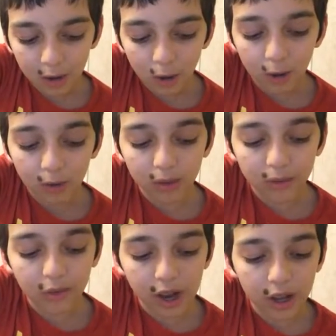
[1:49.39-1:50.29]
all the
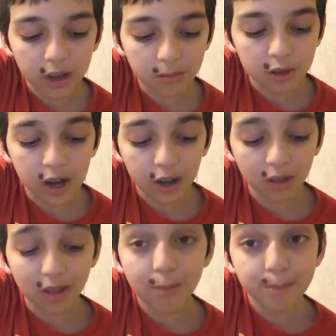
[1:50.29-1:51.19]
Viacom
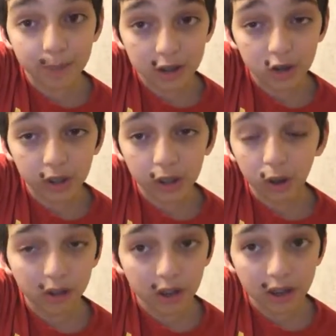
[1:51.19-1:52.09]
channels, especially
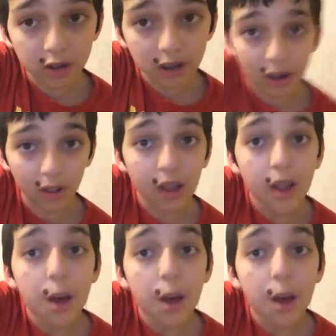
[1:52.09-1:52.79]
all the Nick channels.